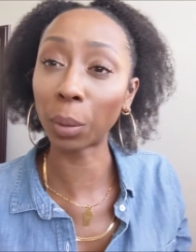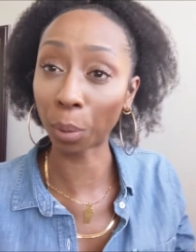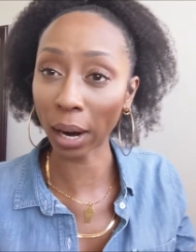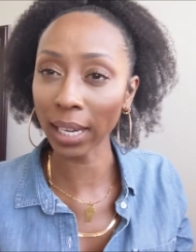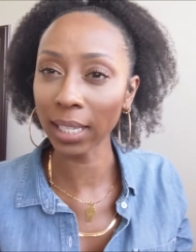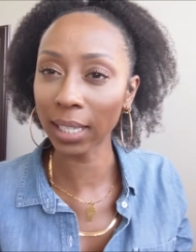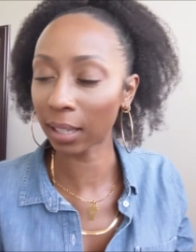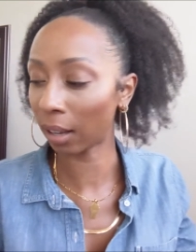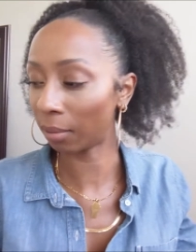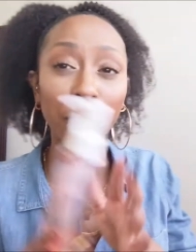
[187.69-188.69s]
the
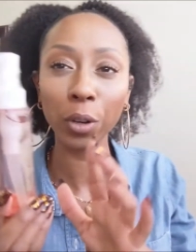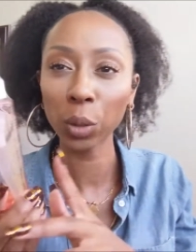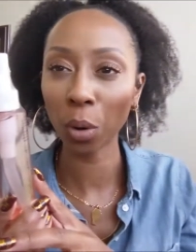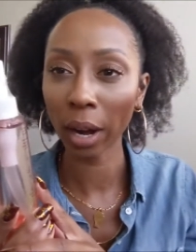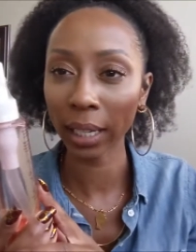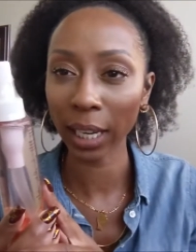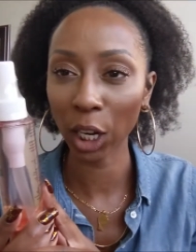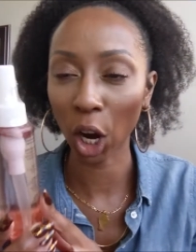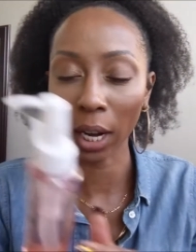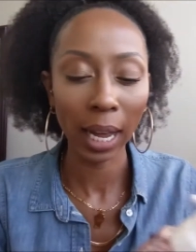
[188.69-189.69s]
price, the first product
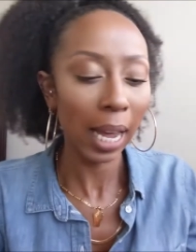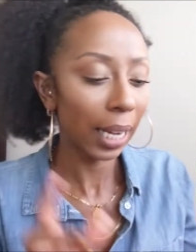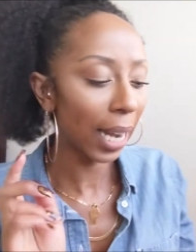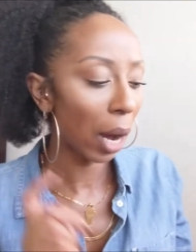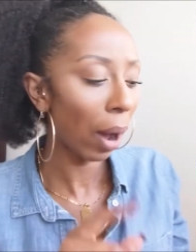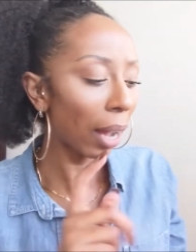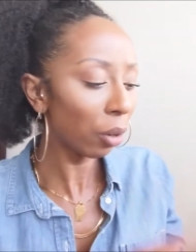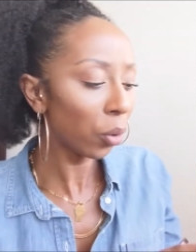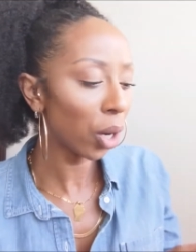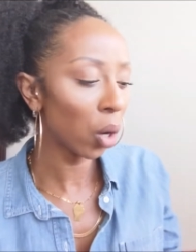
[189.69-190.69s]
I got, now
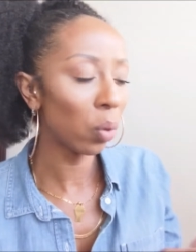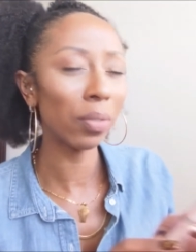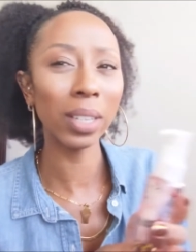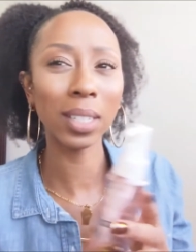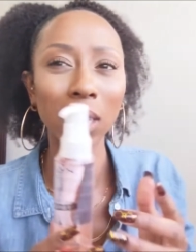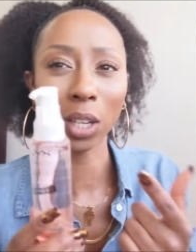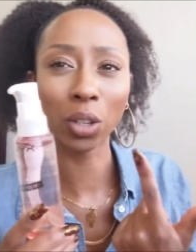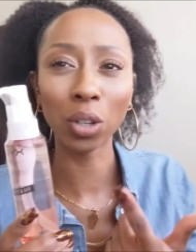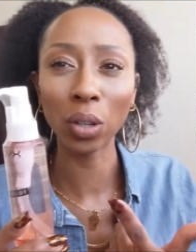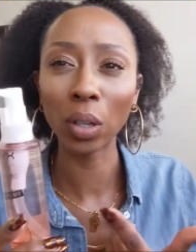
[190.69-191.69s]
I don't know if this is a
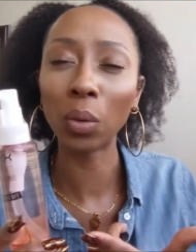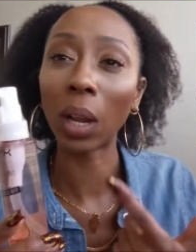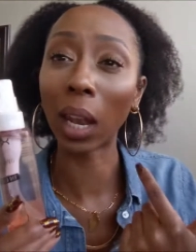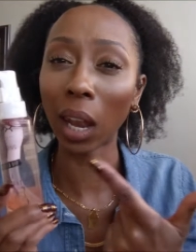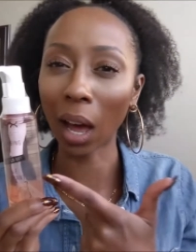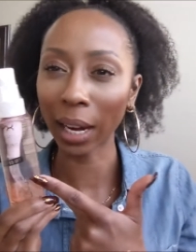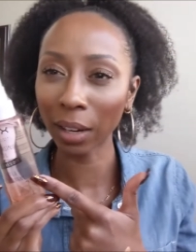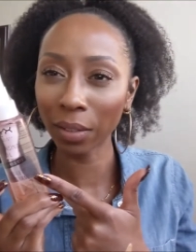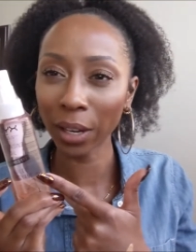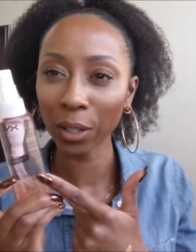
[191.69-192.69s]
new
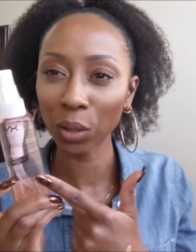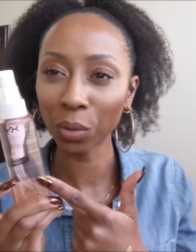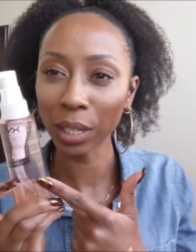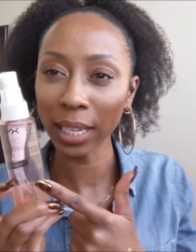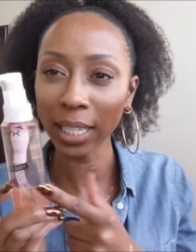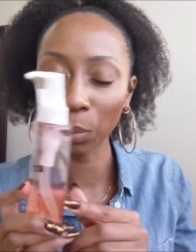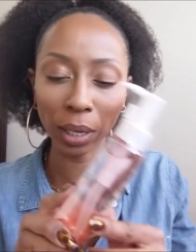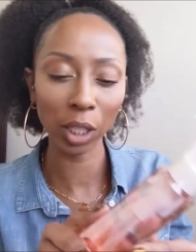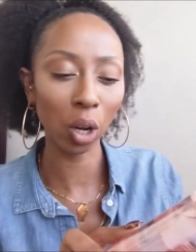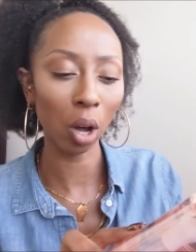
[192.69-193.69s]
line of theirs for NYX,
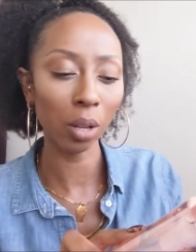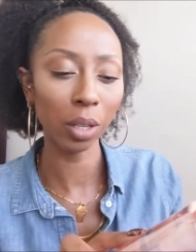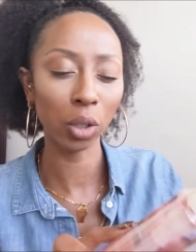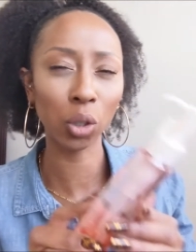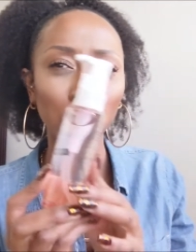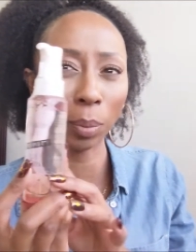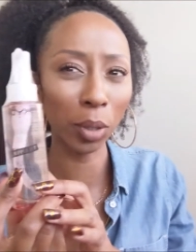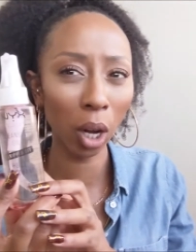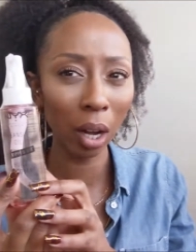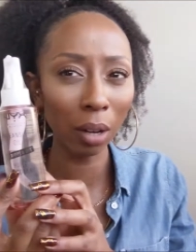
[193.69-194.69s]
but it's called the
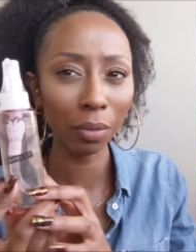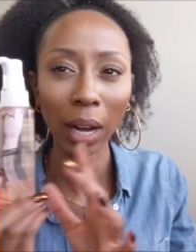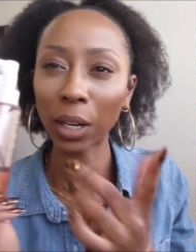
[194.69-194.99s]
Stripped Off.